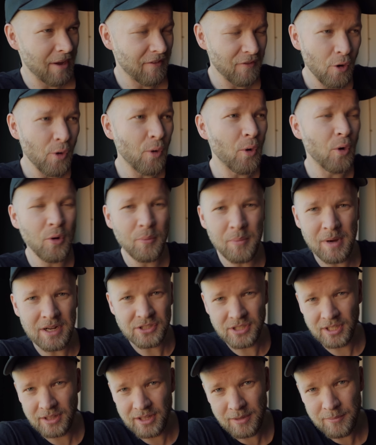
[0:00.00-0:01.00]
I have a whole
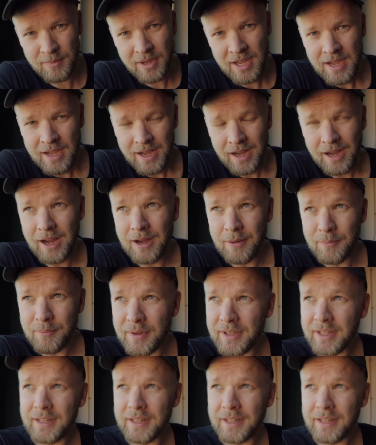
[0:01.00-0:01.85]
bunch of them um,